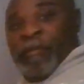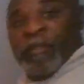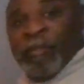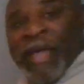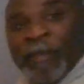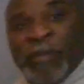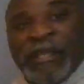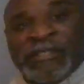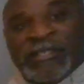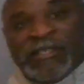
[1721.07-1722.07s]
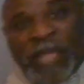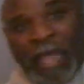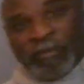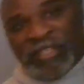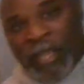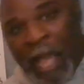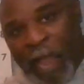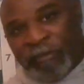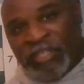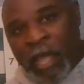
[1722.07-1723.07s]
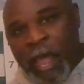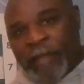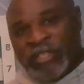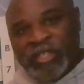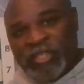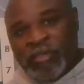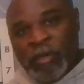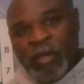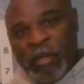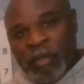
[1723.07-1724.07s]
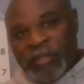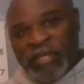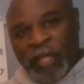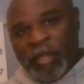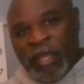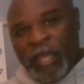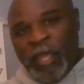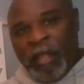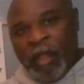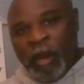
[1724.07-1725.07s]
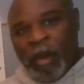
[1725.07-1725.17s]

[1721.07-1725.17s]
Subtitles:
the black pieces, I would say I resign. Take your king,